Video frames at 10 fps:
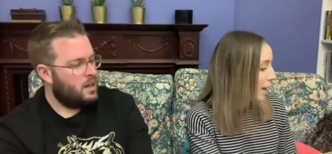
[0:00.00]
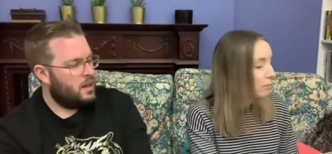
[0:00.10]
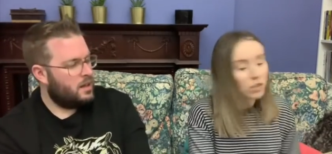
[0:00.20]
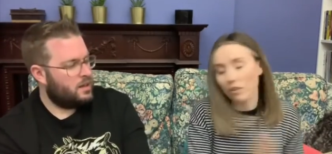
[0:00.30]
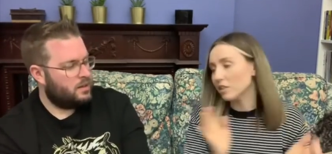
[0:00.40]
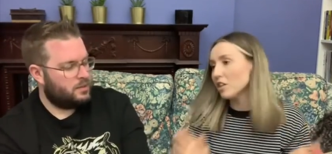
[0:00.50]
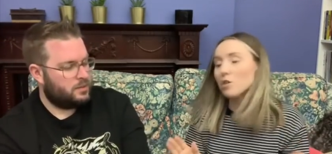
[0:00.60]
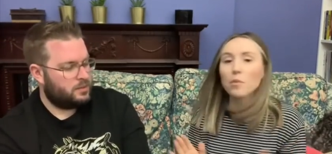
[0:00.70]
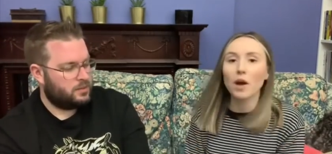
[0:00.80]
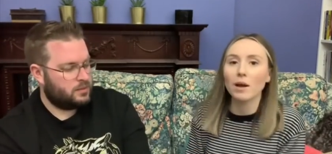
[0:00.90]
Speaker 1: Sorry,
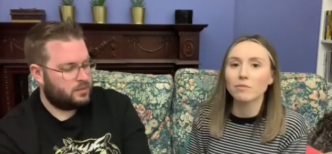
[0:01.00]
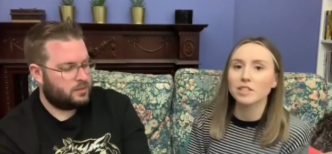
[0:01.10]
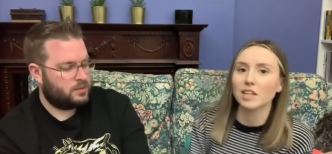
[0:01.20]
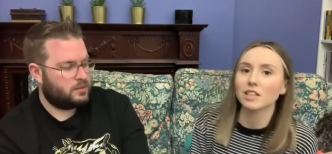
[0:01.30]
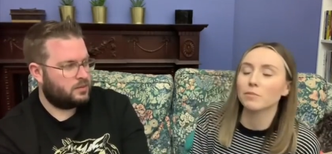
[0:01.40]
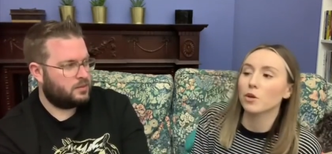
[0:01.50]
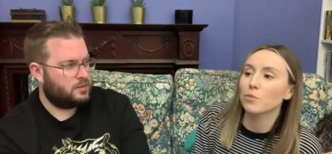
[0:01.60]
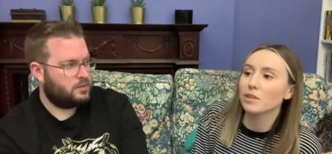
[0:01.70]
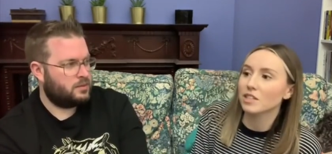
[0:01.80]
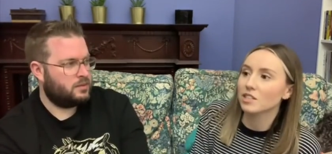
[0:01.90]
so the book I'm reading at the
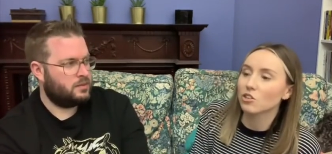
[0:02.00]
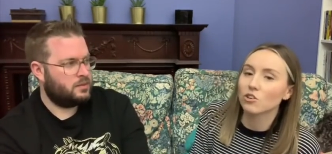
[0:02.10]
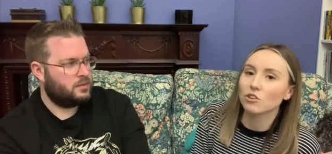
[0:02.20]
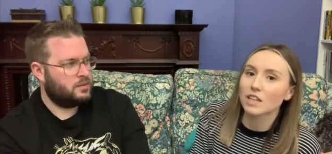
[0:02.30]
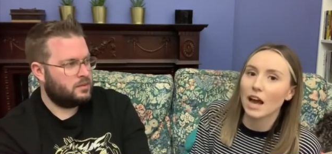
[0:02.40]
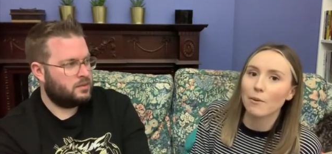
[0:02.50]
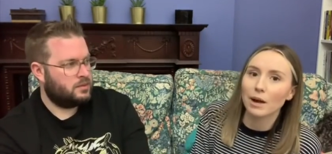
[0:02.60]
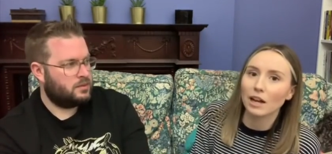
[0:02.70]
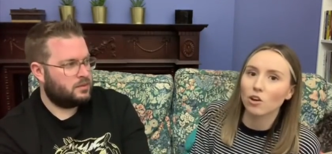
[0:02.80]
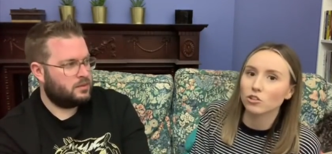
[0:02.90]
moment is called
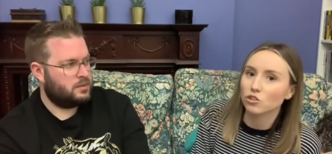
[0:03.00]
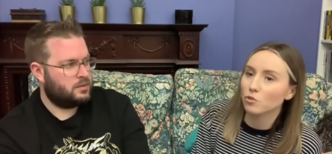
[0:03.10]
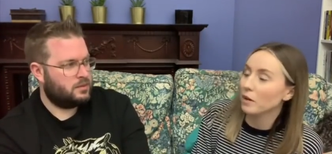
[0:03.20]
How I Lost You